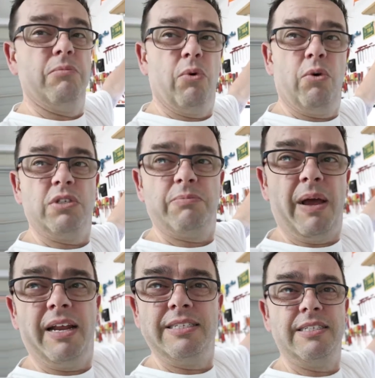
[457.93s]
more
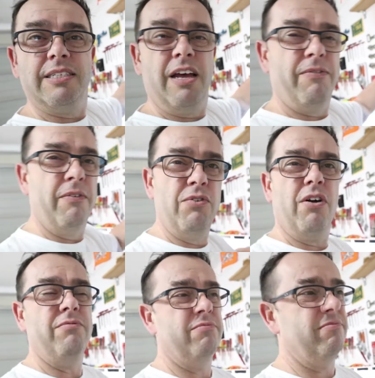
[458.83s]
spanners and stuff. I've
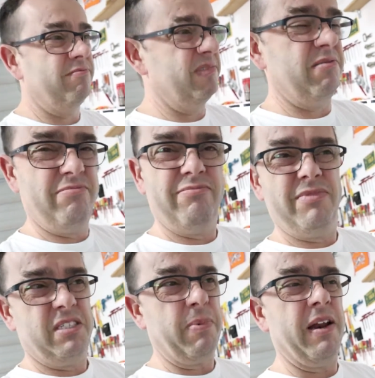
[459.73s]
got
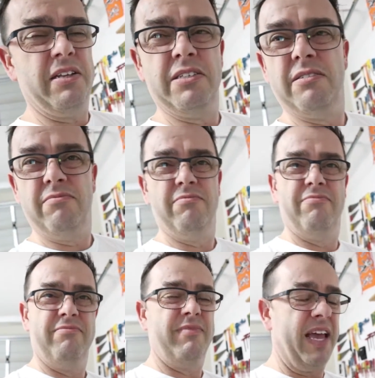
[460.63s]
spanners
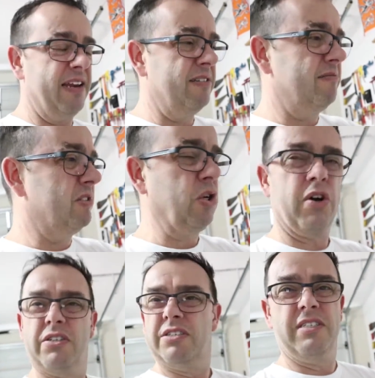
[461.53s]
and
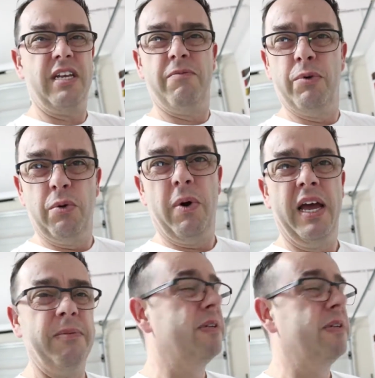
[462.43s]
sockets and stuff put away,